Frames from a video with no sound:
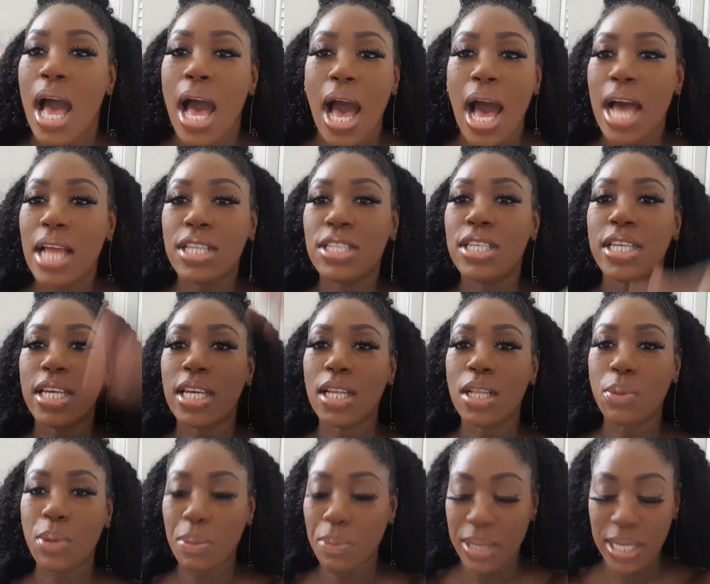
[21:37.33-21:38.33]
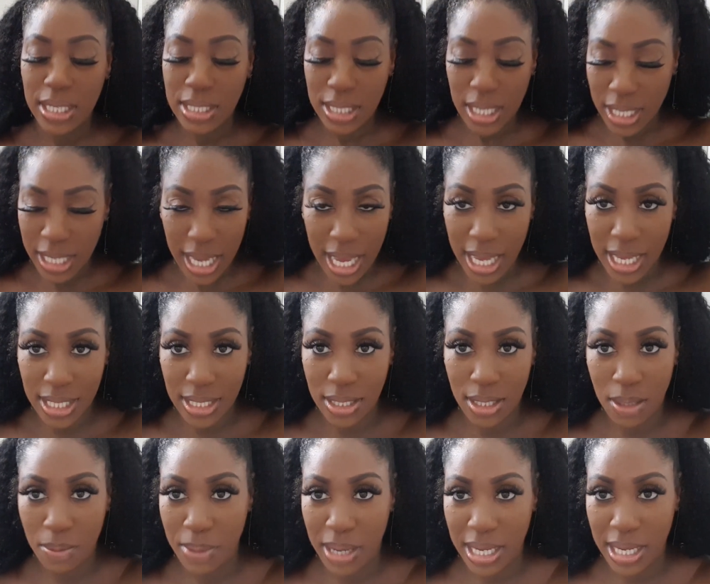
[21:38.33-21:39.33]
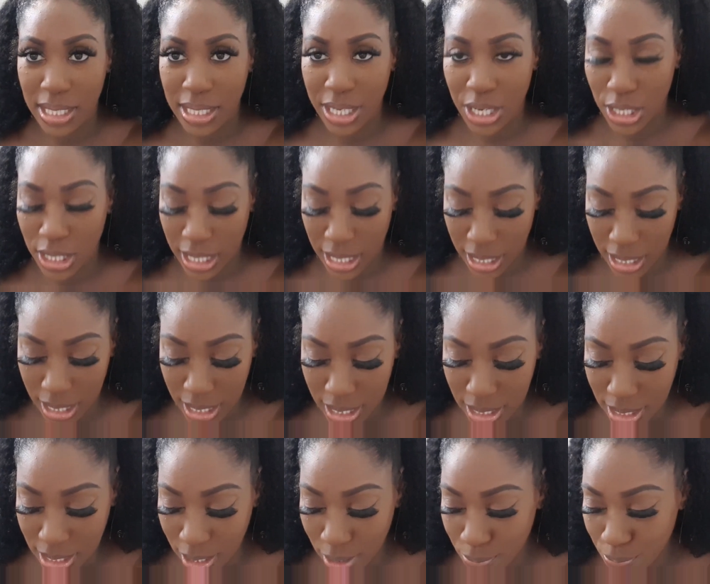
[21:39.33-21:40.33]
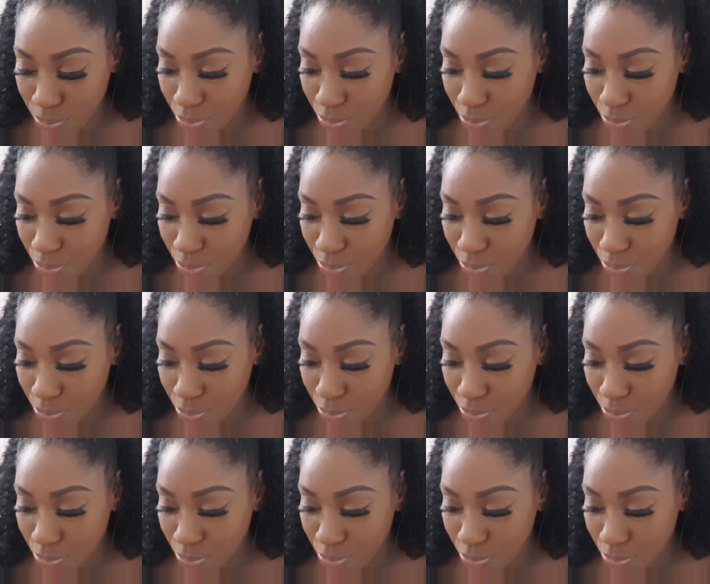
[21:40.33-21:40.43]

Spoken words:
Until we meet again, my dear ladies.